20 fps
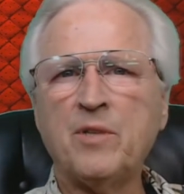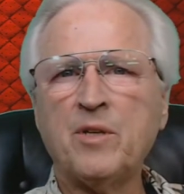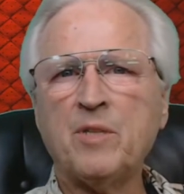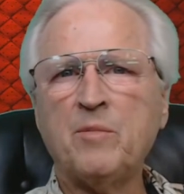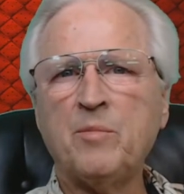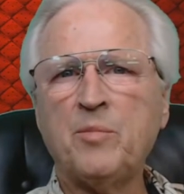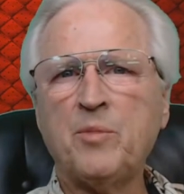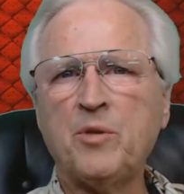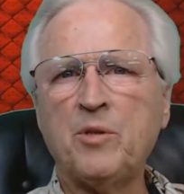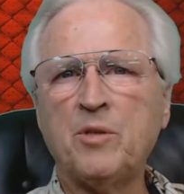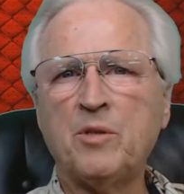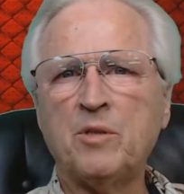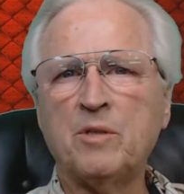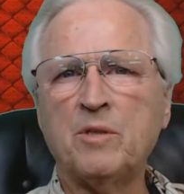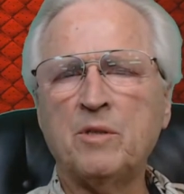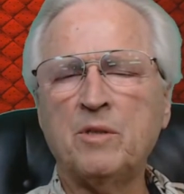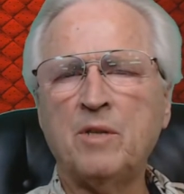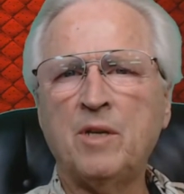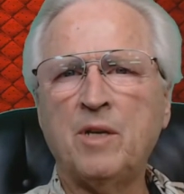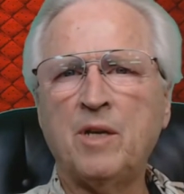
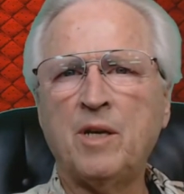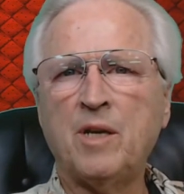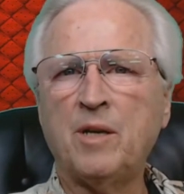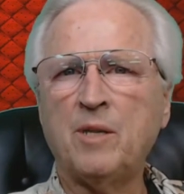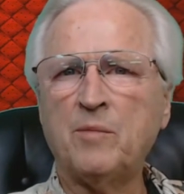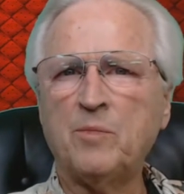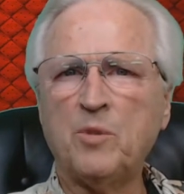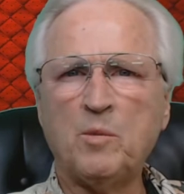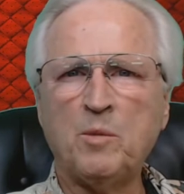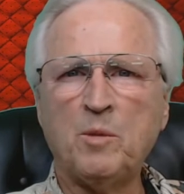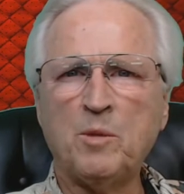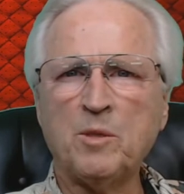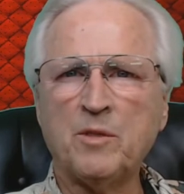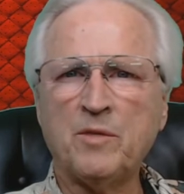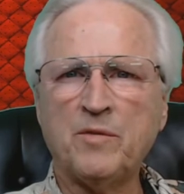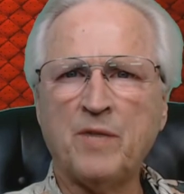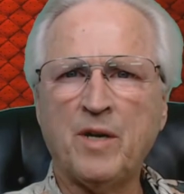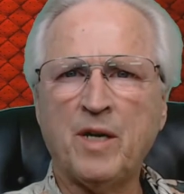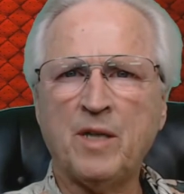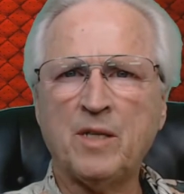computer and mobile
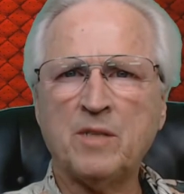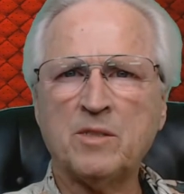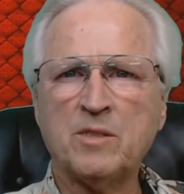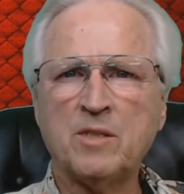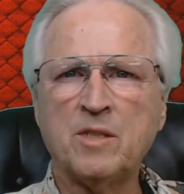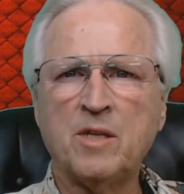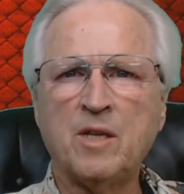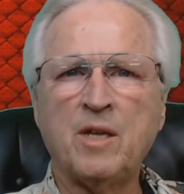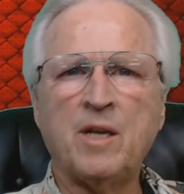device